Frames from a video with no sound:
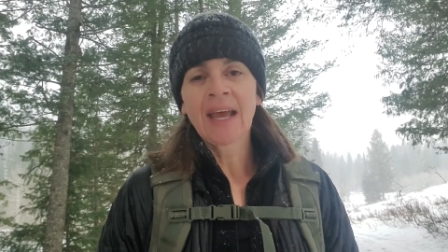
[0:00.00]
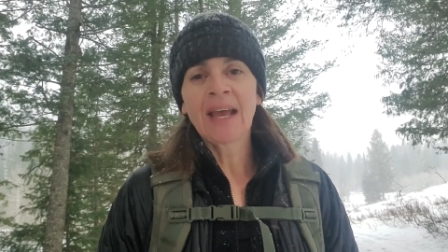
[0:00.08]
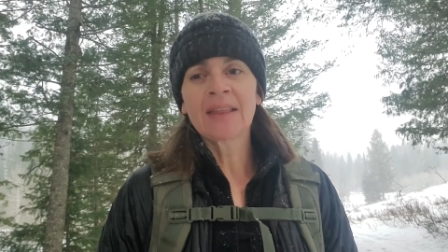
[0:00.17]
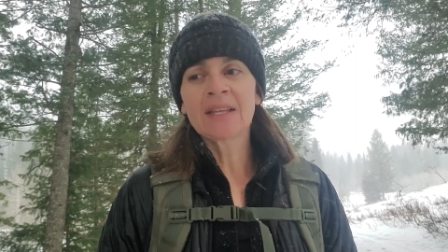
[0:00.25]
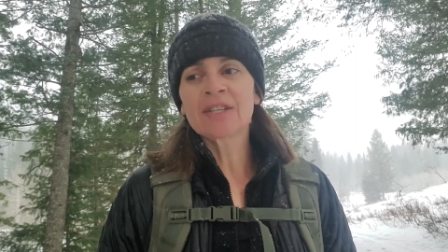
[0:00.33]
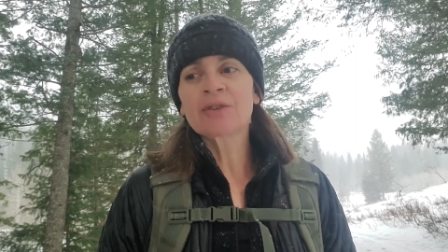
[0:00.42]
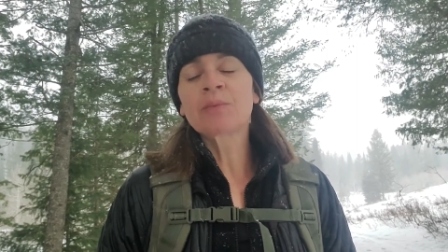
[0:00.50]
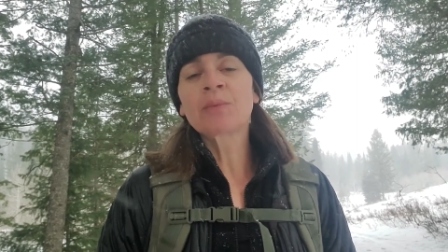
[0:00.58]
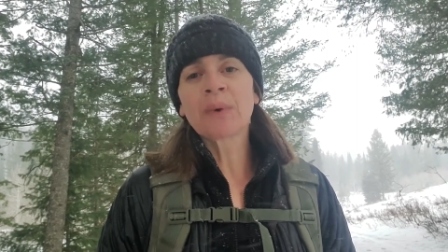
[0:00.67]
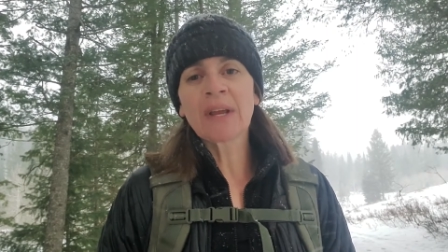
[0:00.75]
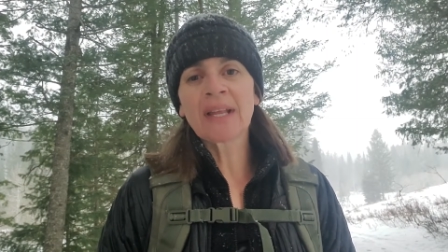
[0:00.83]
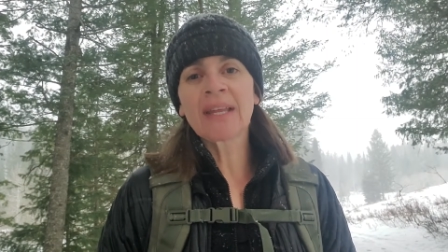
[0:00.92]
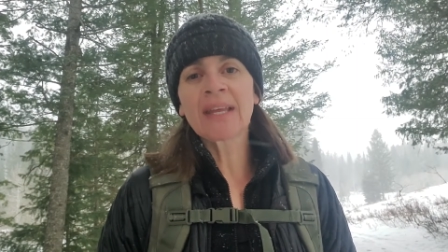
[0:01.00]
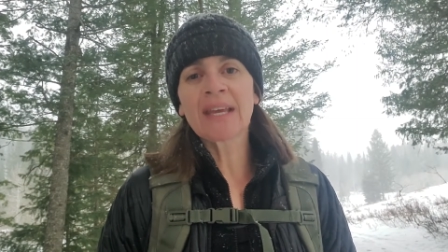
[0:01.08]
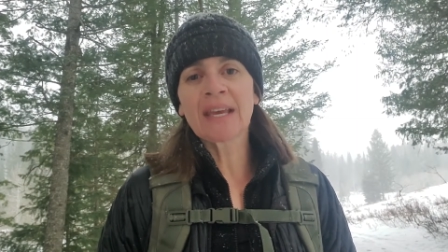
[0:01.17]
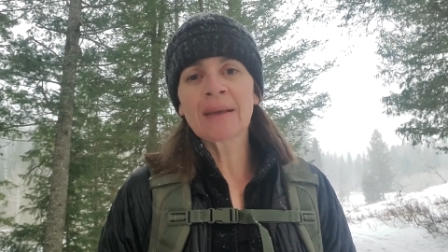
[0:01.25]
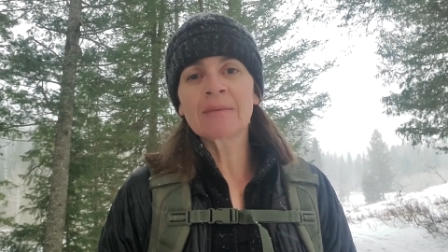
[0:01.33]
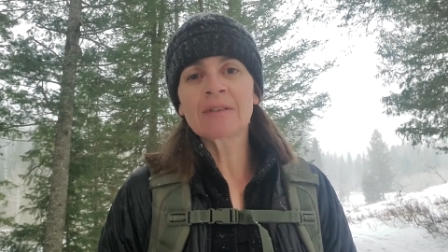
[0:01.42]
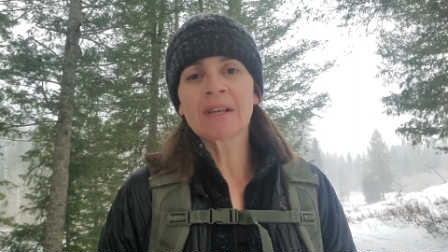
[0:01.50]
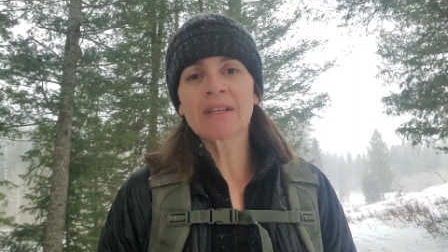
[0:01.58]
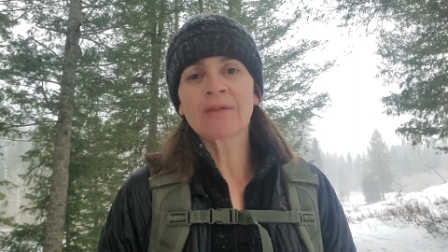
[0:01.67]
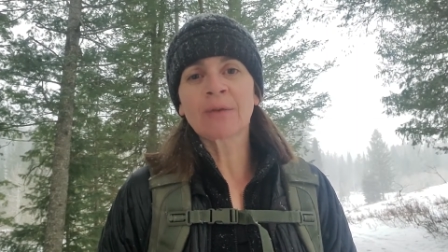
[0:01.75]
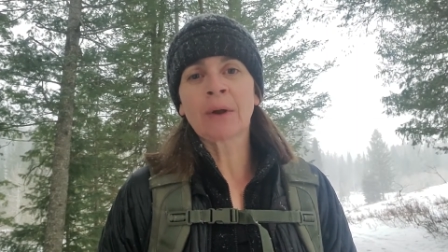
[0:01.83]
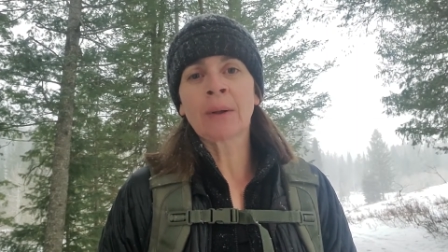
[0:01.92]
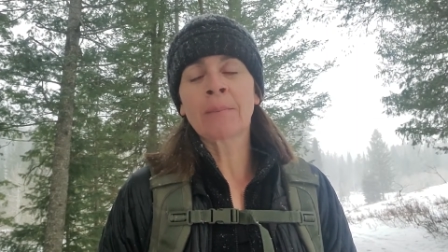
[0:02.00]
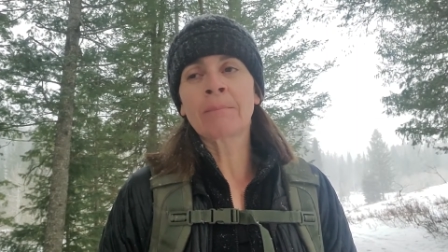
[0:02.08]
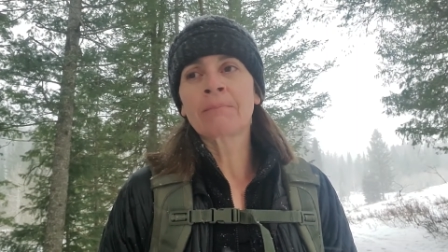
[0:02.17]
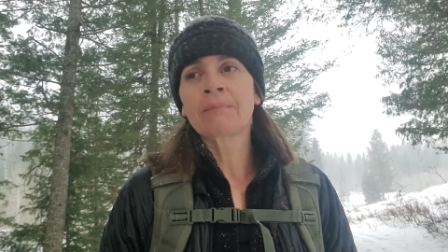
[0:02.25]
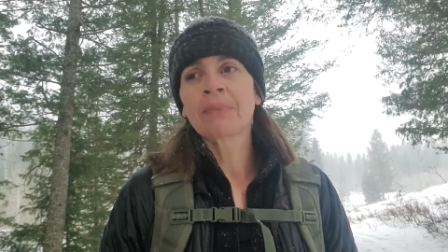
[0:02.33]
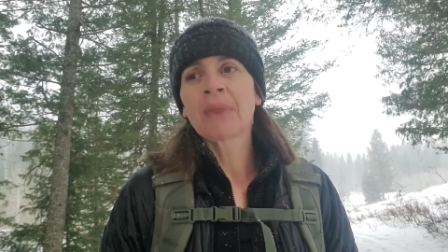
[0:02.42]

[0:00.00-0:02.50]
And this really keeps us from